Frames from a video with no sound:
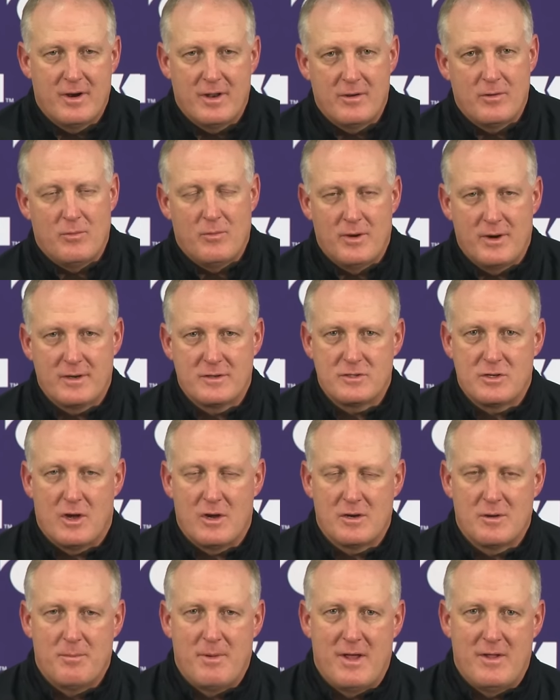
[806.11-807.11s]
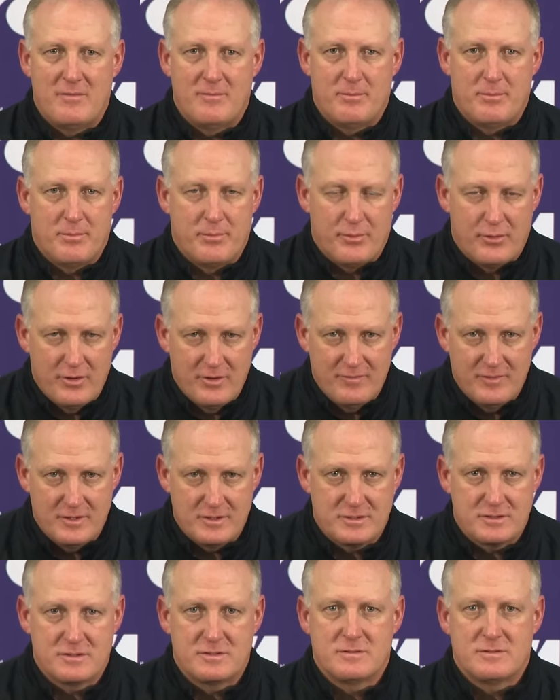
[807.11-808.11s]
I don't want to talk about
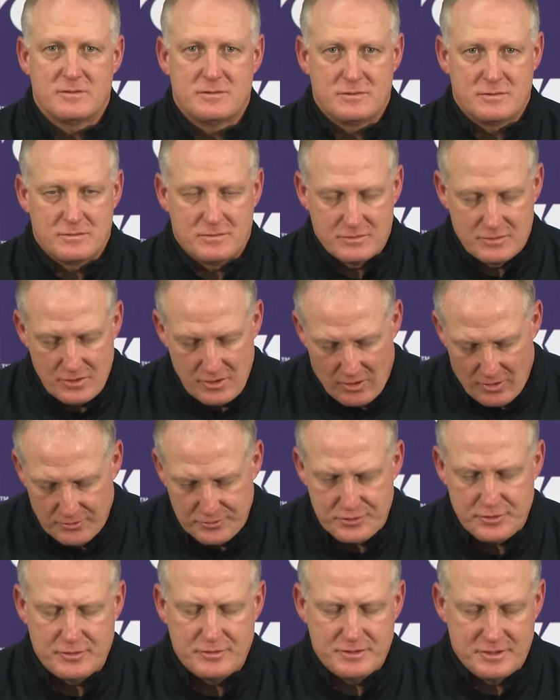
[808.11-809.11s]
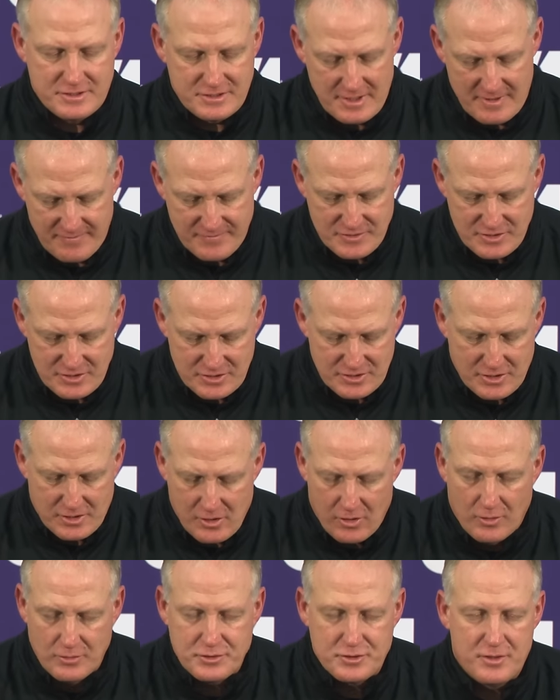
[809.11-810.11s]
previous cultures and stuff, just the
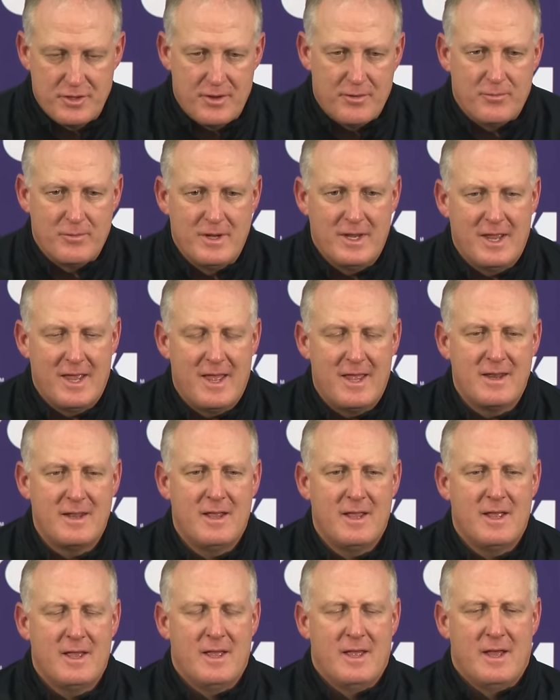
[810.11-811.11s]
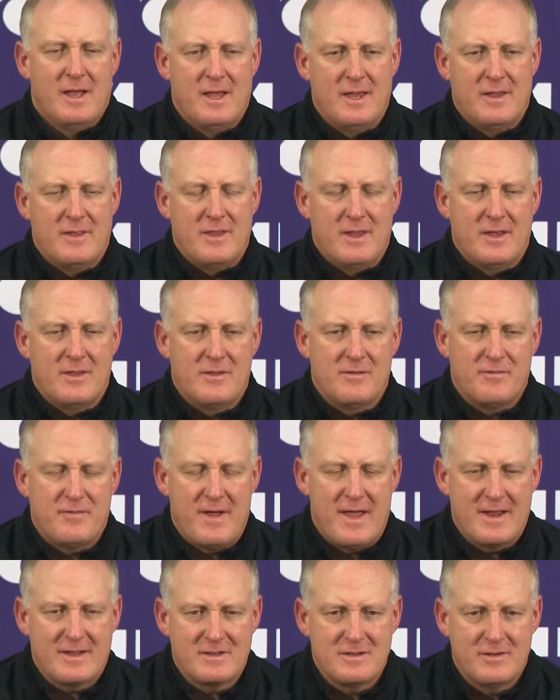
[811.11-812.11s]
culture that we had, in, in the
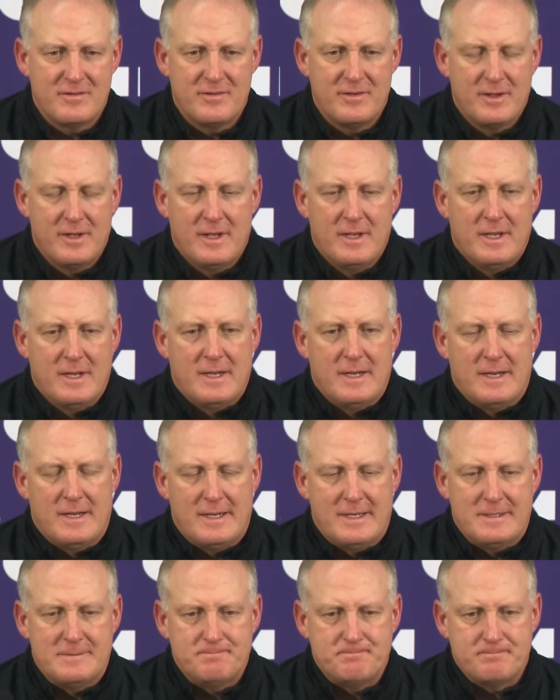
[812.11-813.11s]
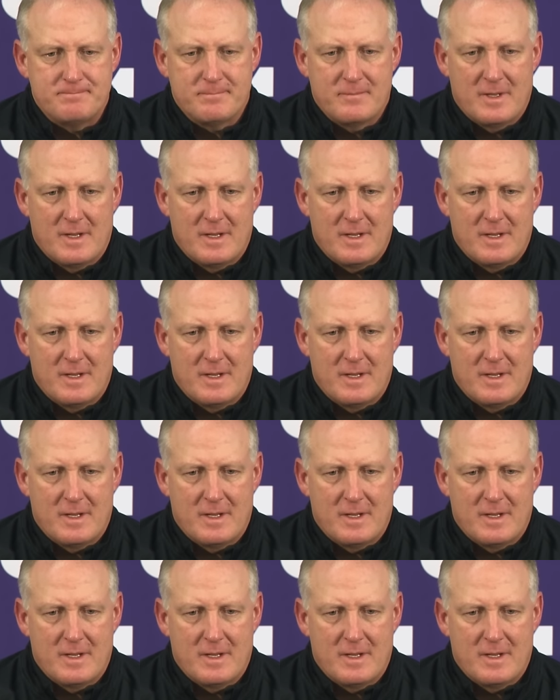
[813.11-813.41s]
fact of um,